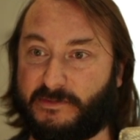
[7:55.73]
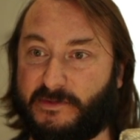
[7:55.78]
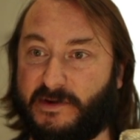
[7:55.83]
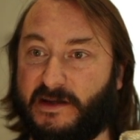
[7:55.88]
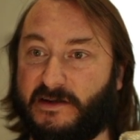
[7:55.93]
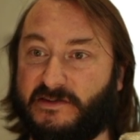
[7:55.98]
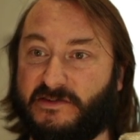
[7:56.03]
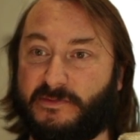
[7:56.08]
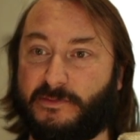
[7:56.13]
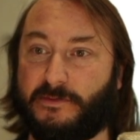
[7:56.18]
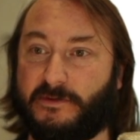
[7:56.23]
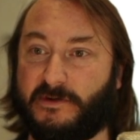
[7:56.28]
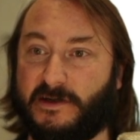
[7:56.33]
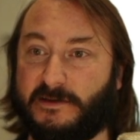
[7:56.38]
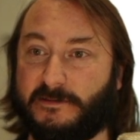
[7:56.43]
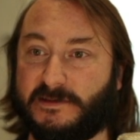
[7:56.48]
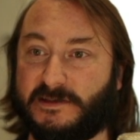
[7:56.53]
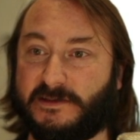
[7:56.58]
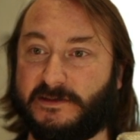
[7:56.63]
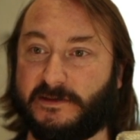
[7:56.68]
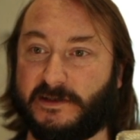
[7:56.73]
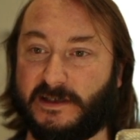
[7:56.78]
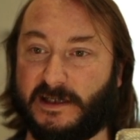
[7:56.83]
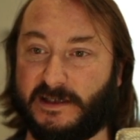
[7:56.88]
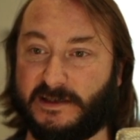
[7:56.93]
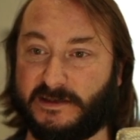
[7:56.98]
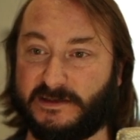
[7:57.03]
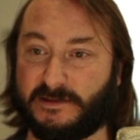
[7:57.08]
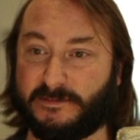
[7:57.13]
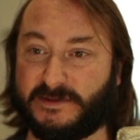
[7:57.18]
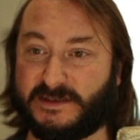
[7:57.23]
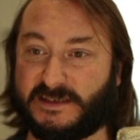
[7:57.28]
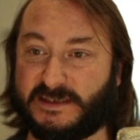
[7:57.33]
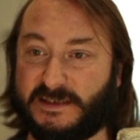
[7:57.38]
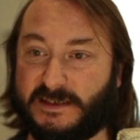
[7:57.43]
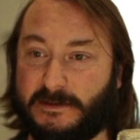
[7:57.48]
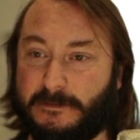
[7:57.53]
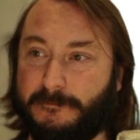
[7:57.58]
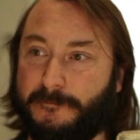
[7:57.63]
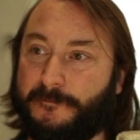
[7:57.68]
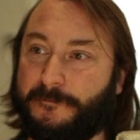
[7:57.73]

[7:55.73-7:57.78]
exploring what's going on the machine.